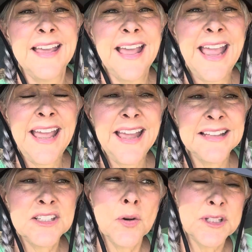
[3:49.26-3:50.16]

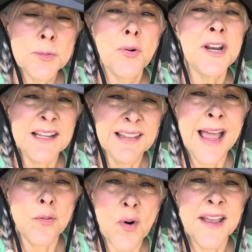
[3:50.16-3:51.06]
And so it's pretty
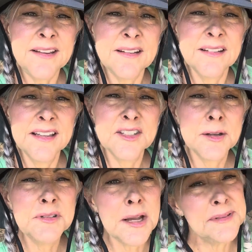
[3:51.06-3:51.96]
lightweight, and
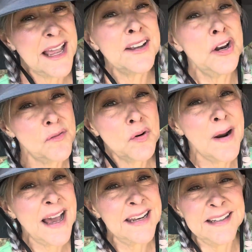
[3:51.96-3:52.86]
sometimes I can
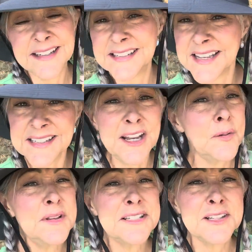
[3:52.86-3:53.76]
override it, and it doesn't help
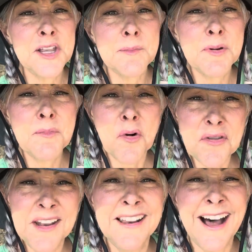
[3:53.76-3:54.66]
me sleep, but more
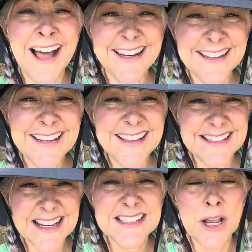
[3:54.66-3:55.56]
than not, it
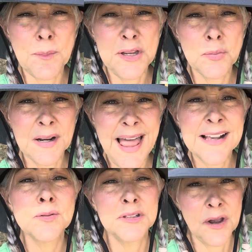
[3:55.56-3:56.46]
does help me to
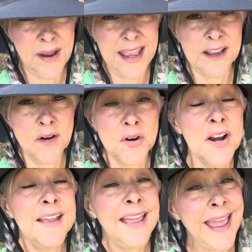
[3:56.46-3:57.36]
relax with no hangover.
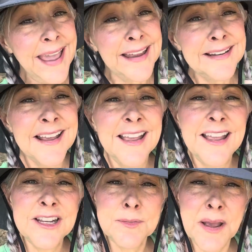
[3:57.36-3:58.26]
And
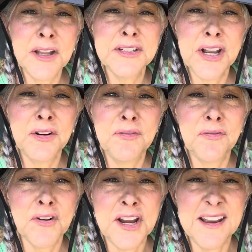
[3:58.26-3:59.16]
it is melatonin
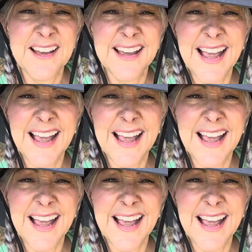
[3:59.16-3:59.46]
free.